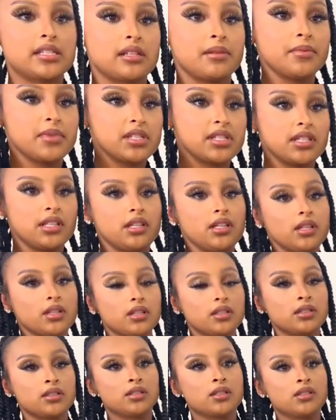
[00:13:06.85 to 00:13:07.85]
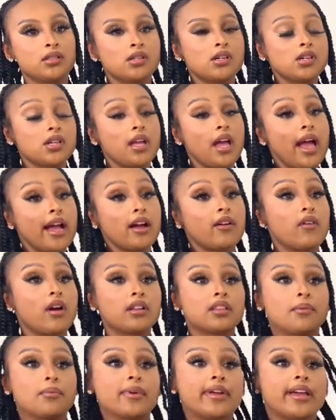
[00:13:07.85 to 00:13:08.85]
Let me see. Yeah, I can rock
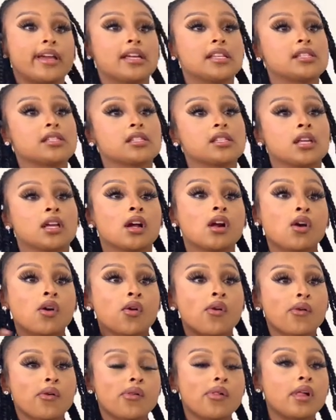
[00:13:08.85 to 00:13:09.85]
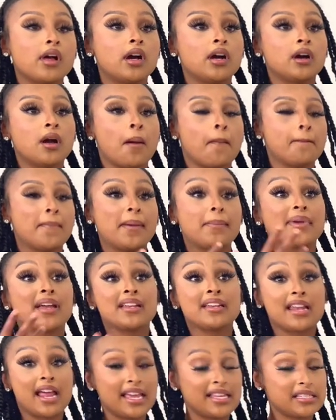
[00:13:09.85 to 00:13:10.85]
the braids. Um maybe a
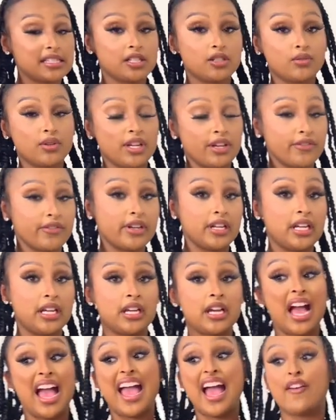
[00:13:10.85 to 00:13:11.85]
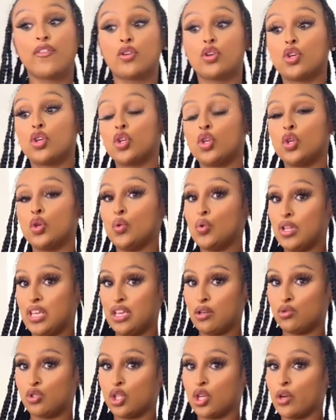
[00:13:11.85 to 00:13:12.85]
nice little earring. I have a cute
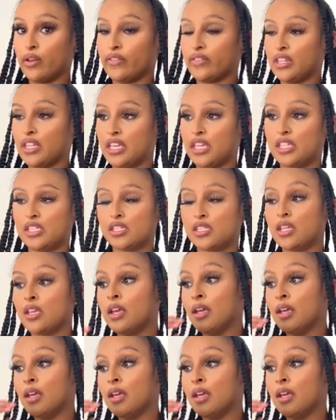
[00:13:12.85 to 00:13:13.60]
heel to go with these.